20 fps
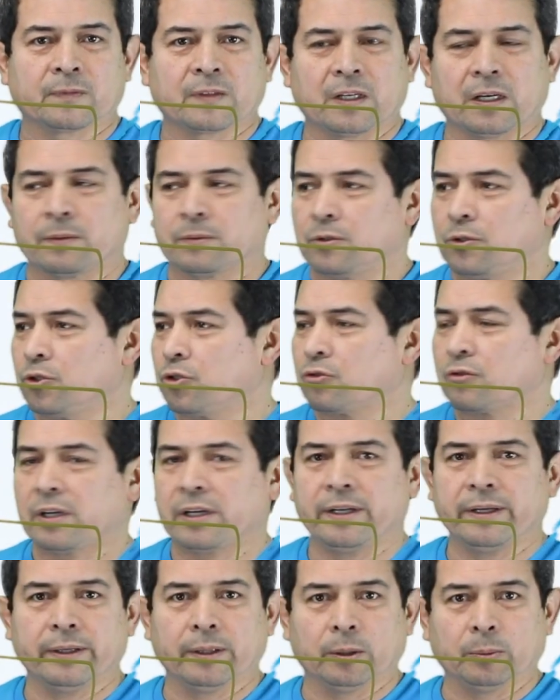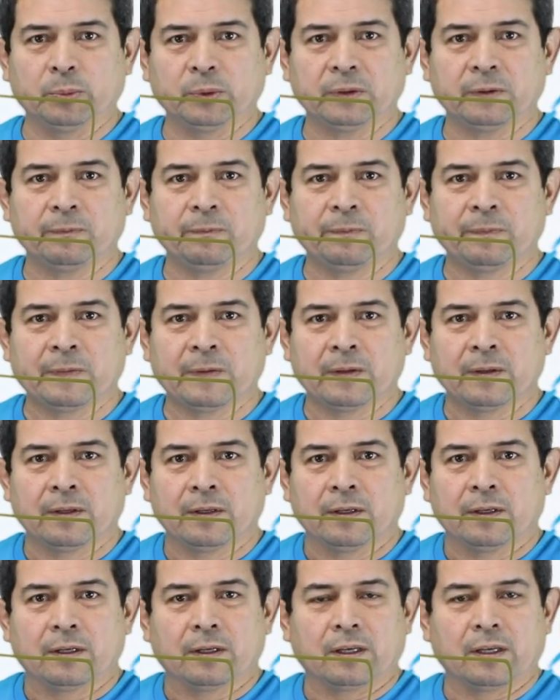I was just trying to help.
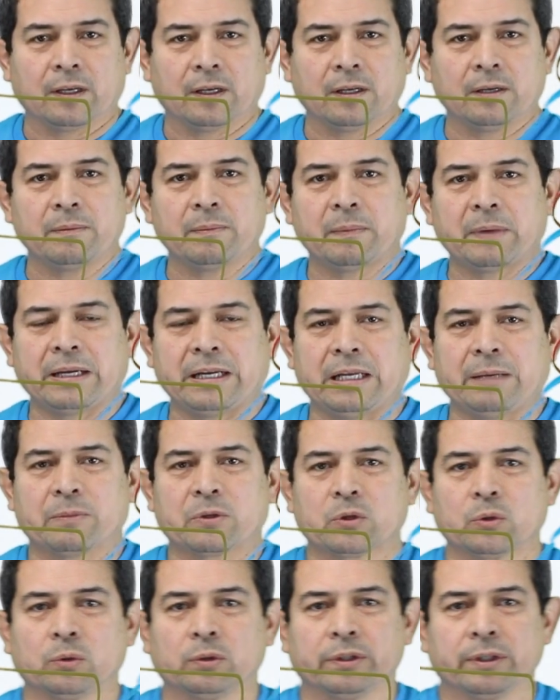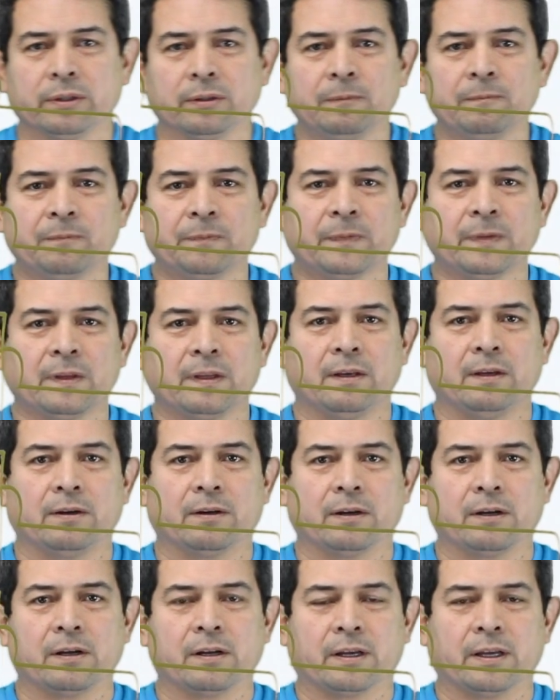Again, my name is Julio,
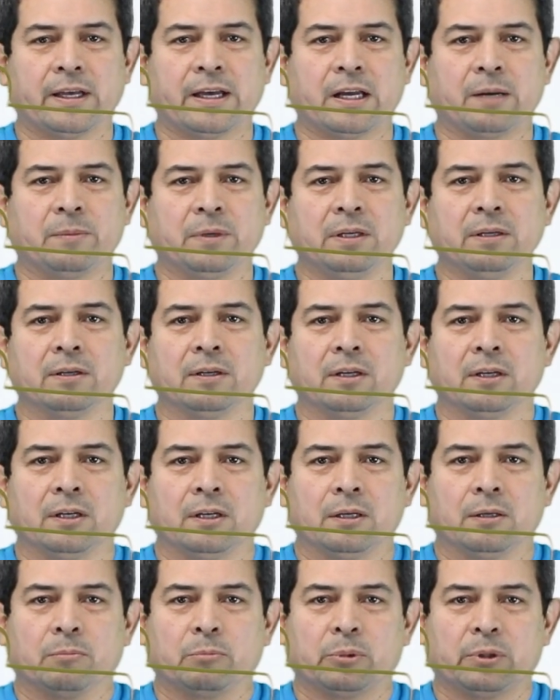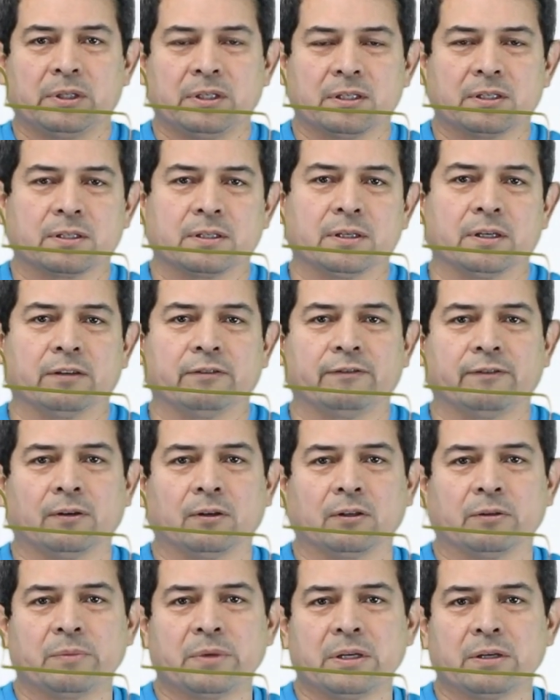Aircon Academy. Please
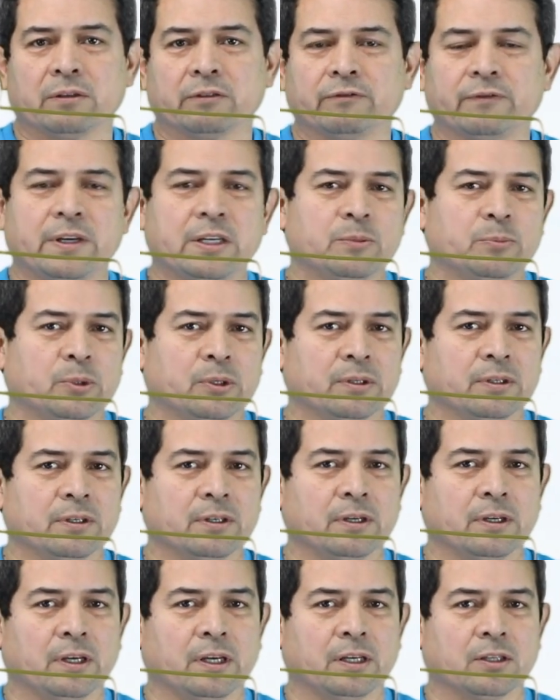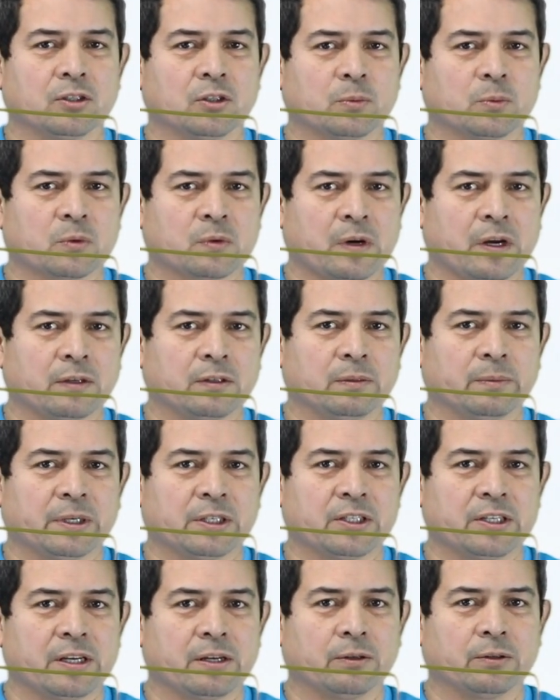follow me on Facebook and subscribe to
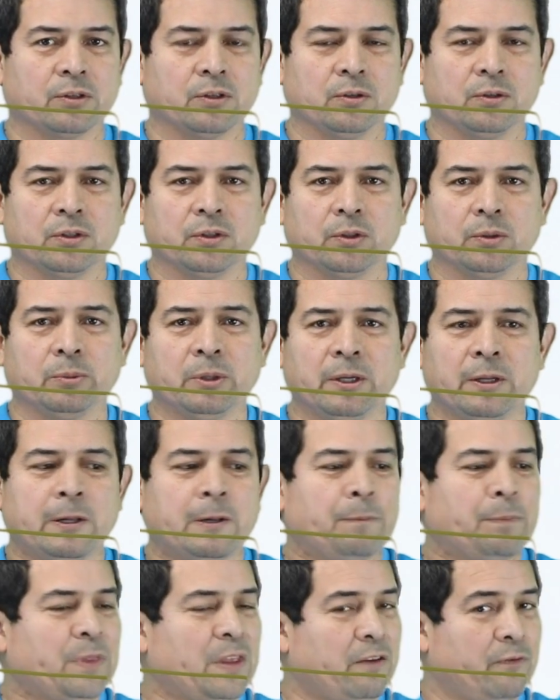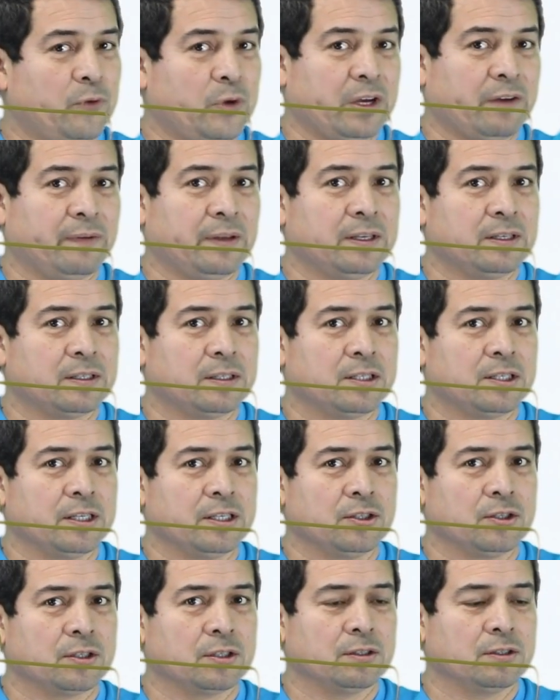my channel on YouTube. If you have any
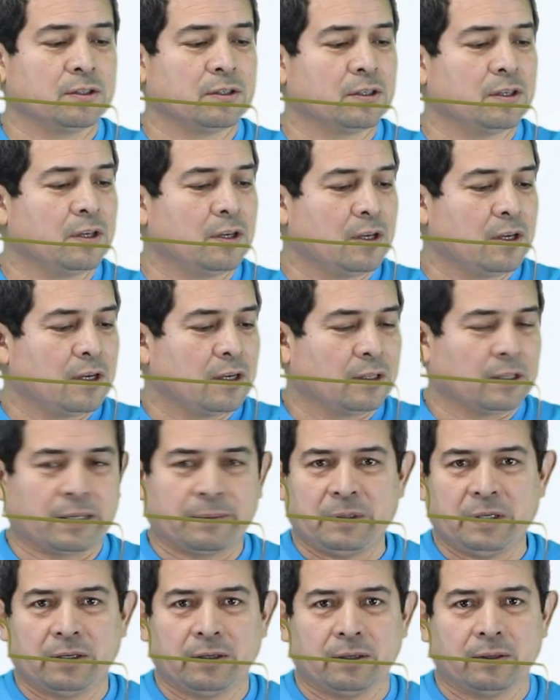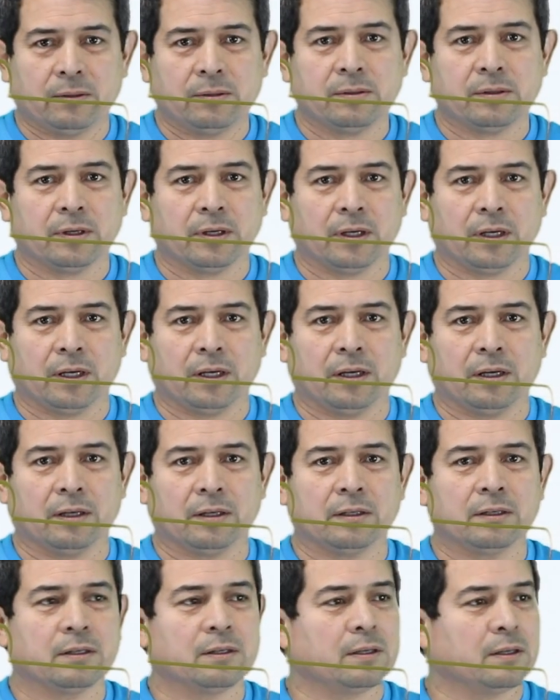suggestions, let me know
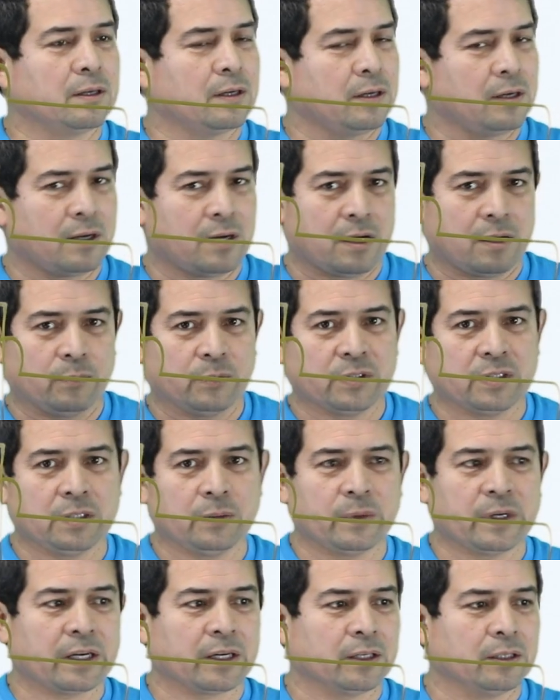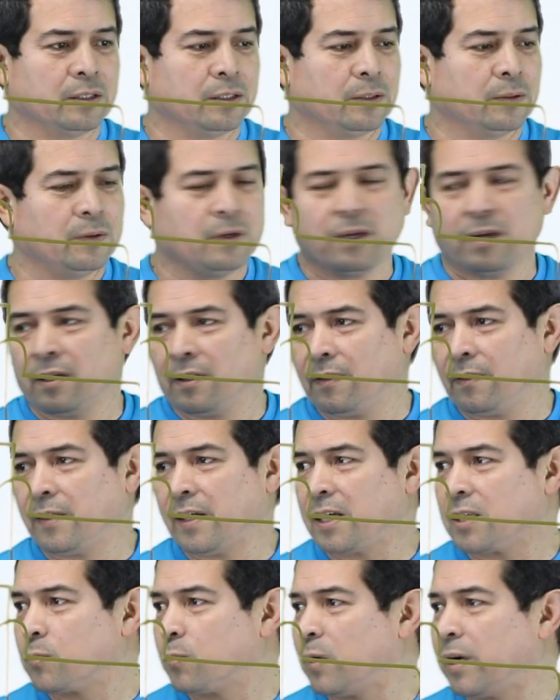and I will see what I can do.
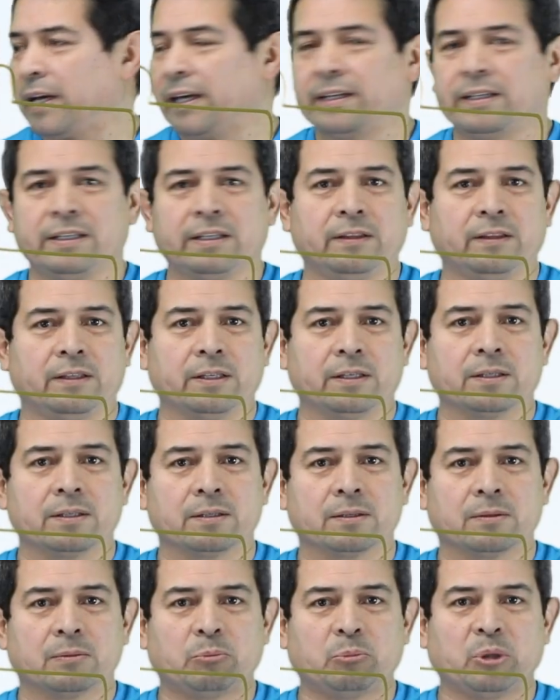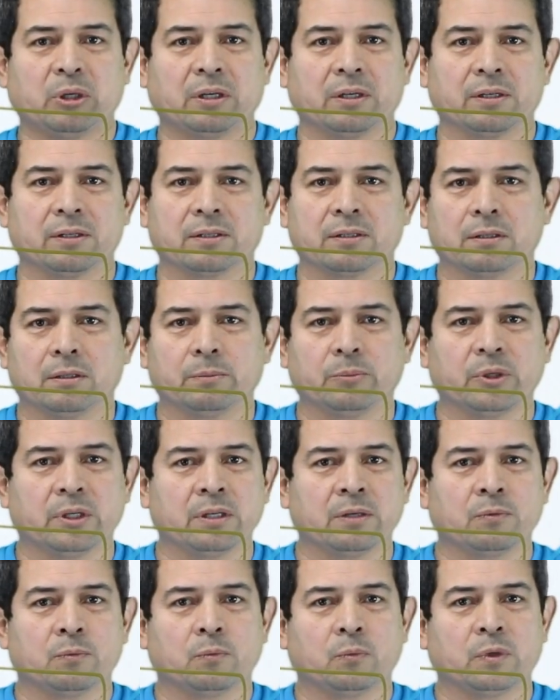That's why I did this, because
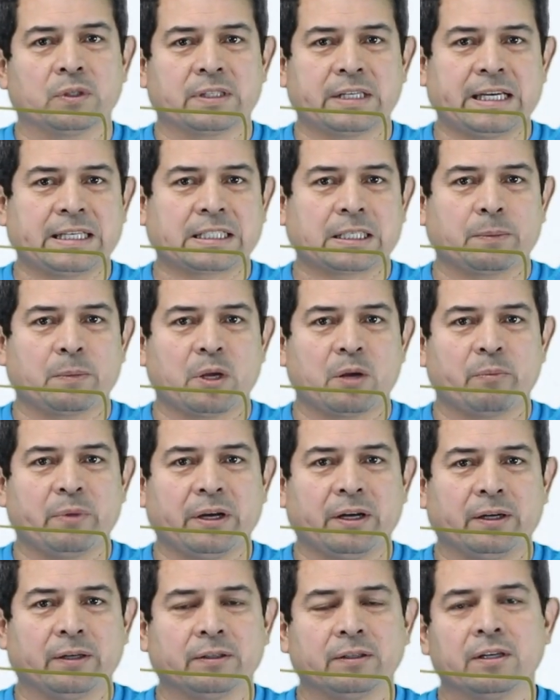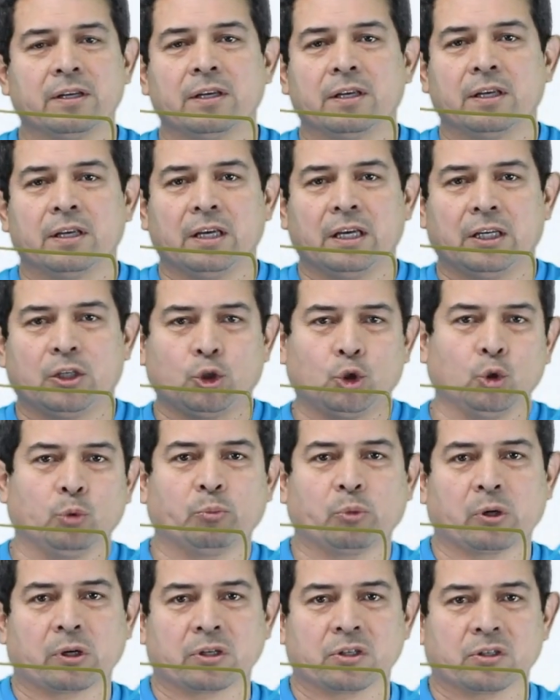somebody was asking me about a
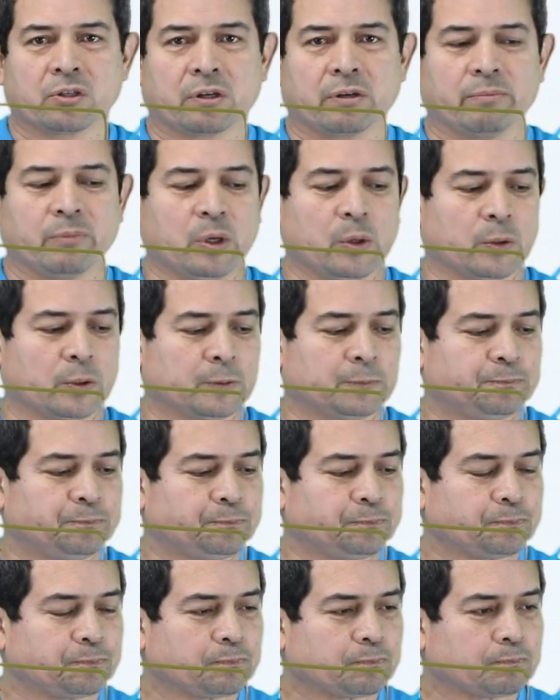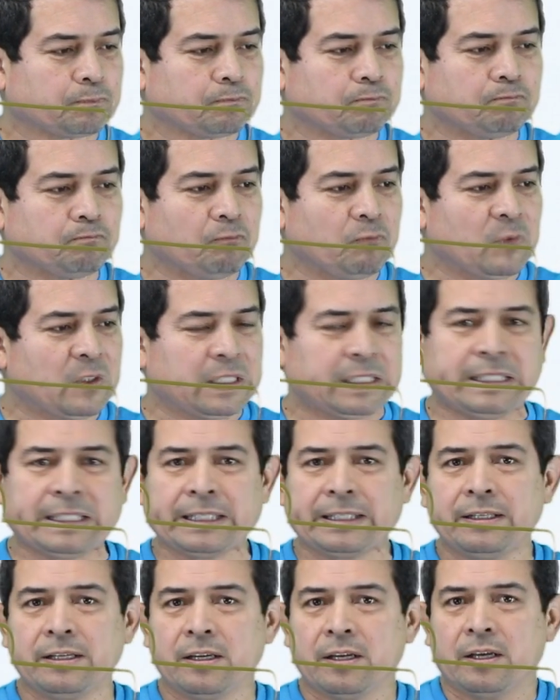2-par start motor.
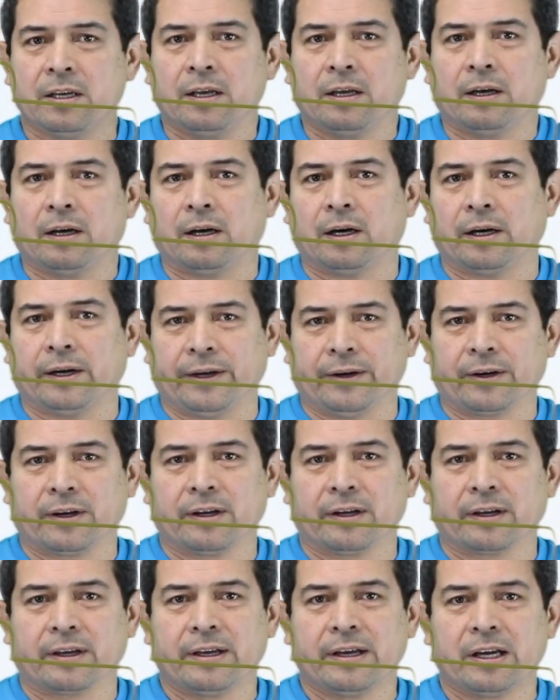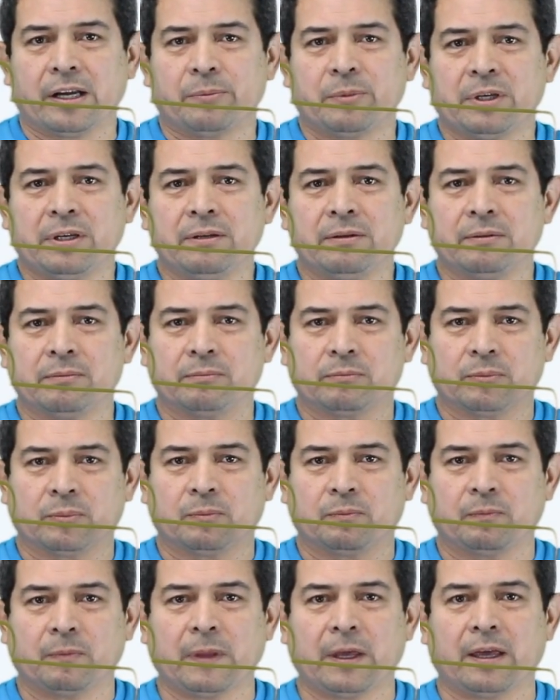Again, Aircon Academy,
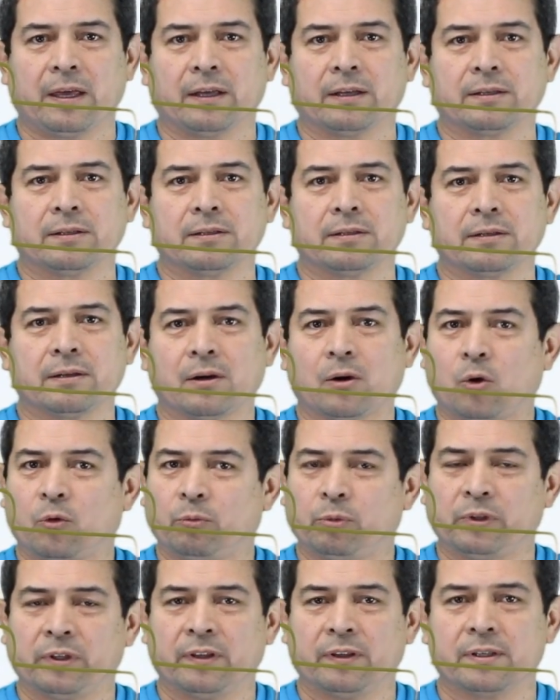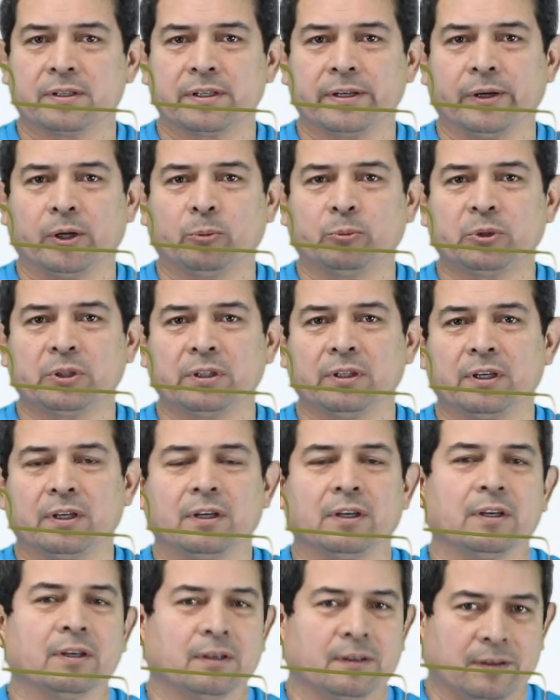and hopefully this helped.
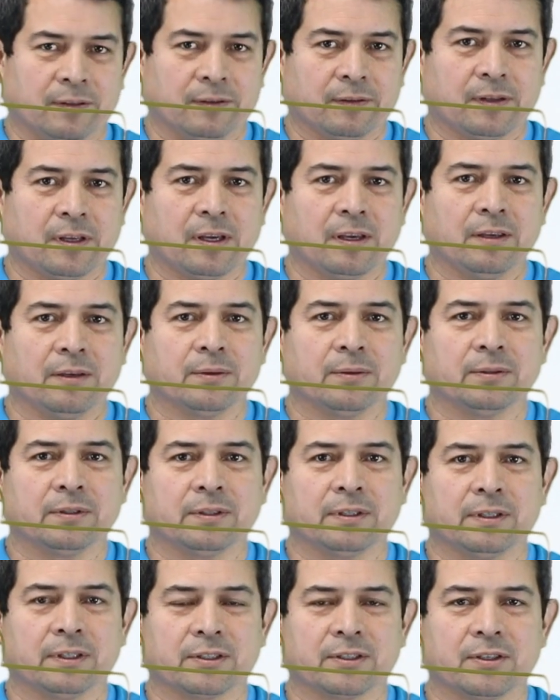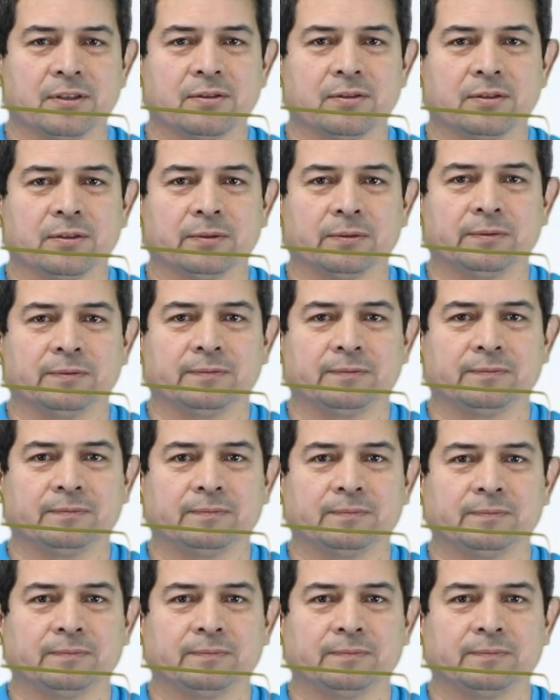Thank you. I'll see you soon.